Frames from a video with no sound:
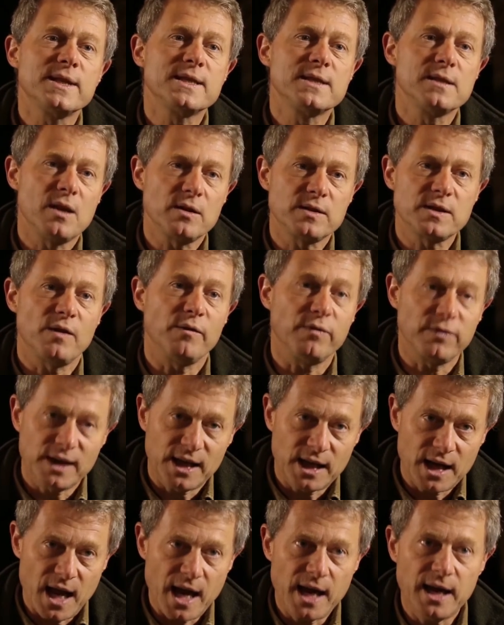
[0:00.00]
with lots
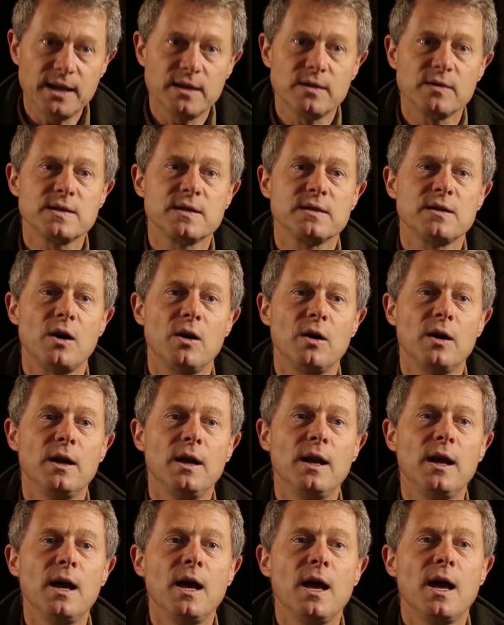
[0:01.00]
of clay in the
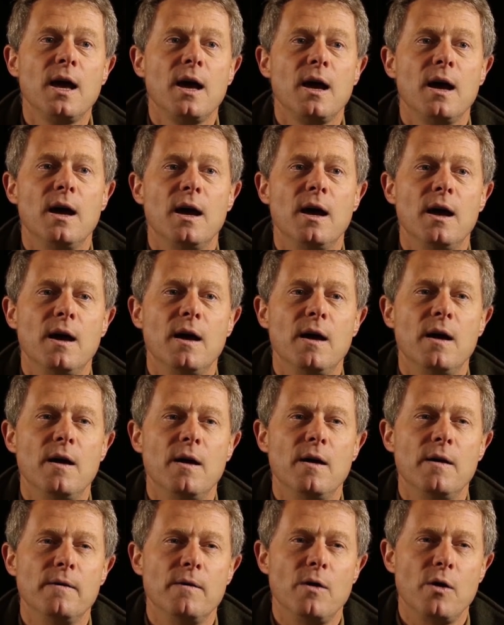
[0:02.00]
soil,
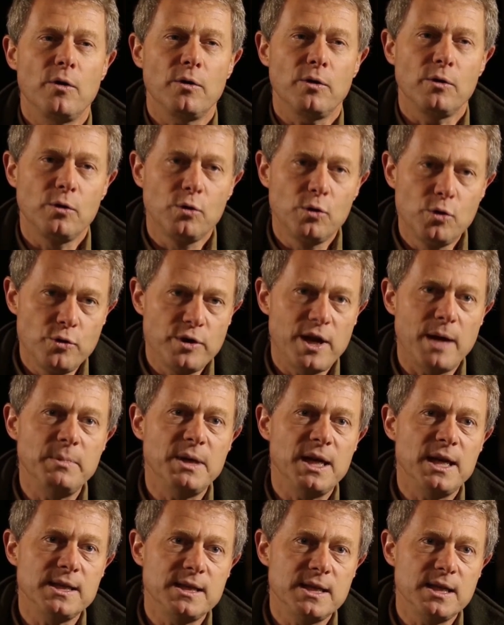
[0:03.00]
good
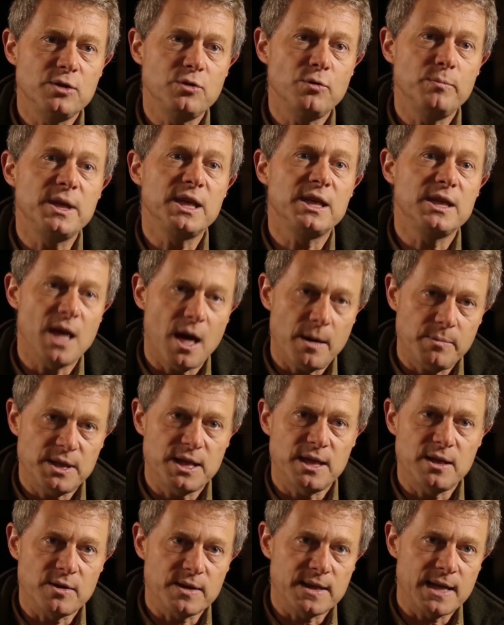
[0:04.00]
ability to be
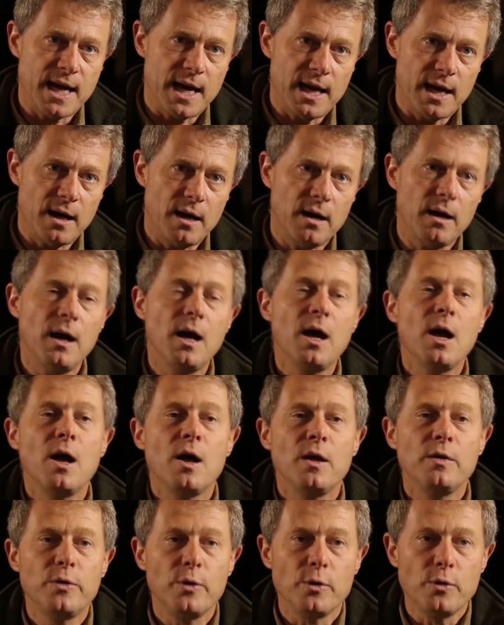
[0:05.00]
kept in a cellar.
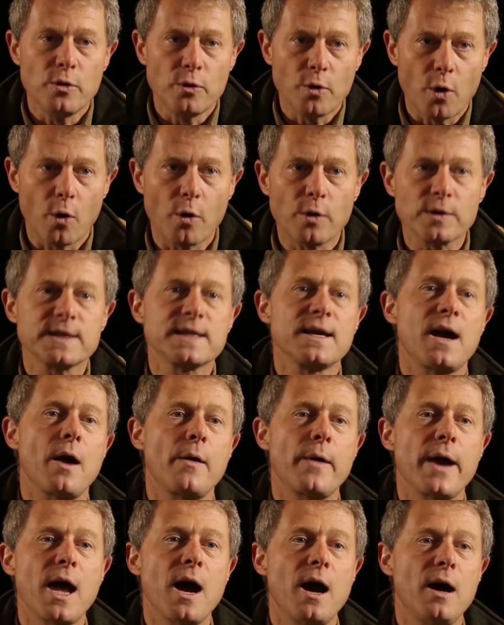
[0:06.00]
The north
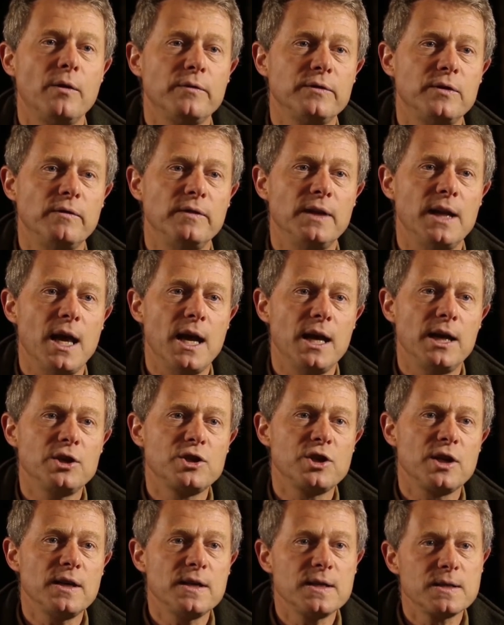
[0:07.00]
area of the
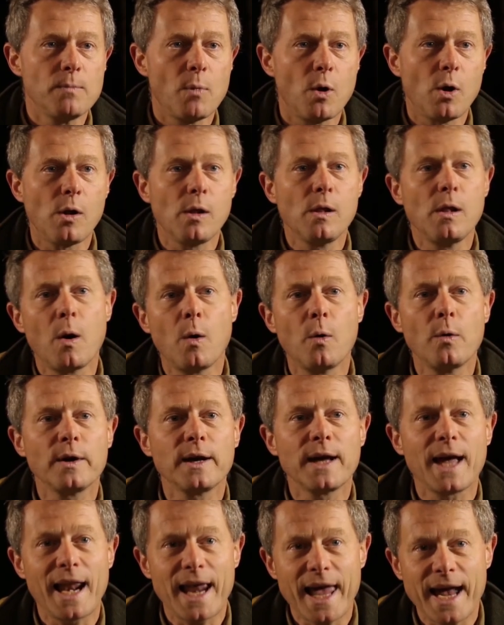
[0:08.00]
village is more
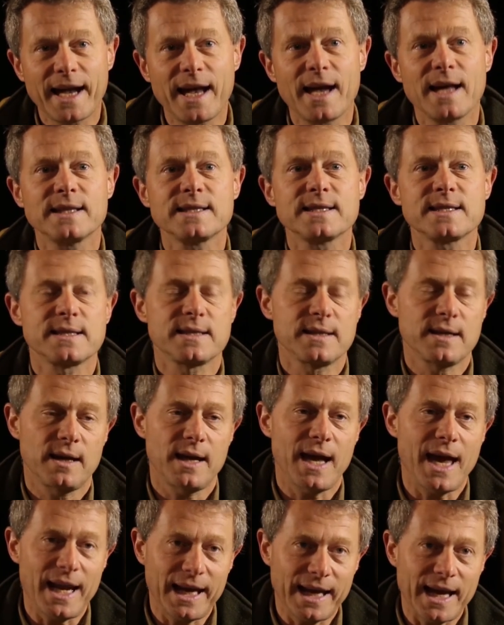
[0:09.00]
long,
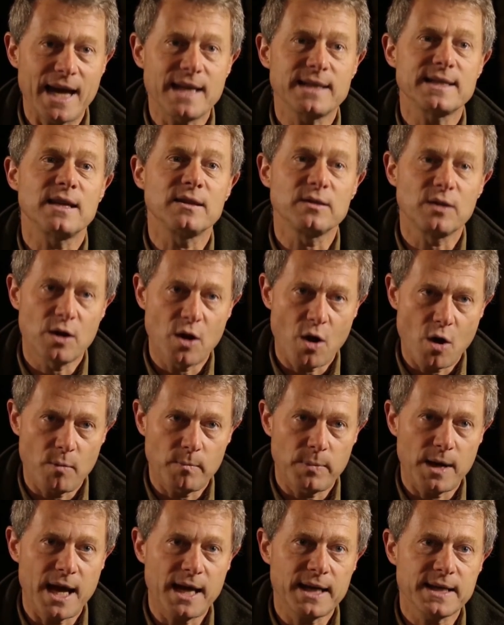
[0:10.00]
elegant and
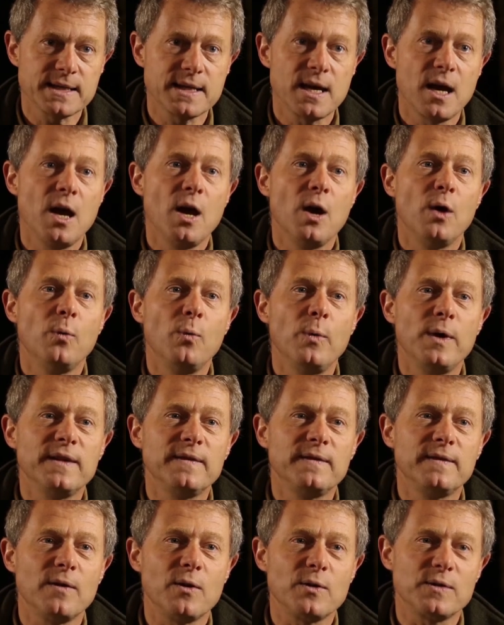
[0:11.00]
complex
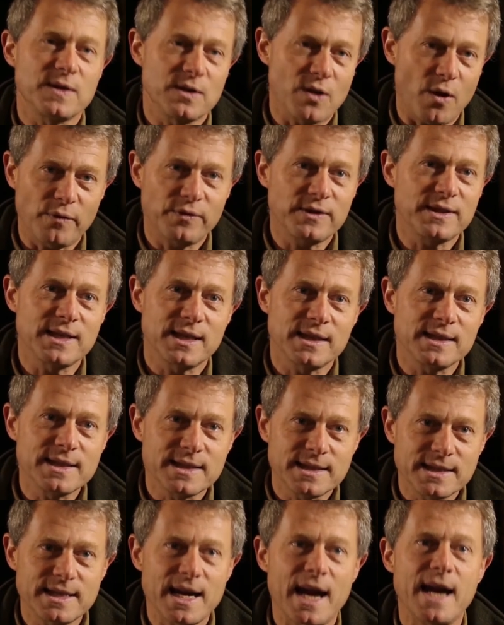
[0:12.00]
with the soft
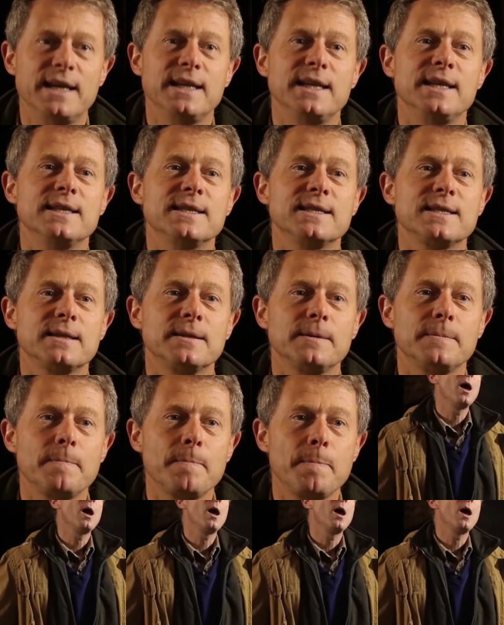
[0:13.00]
tannins.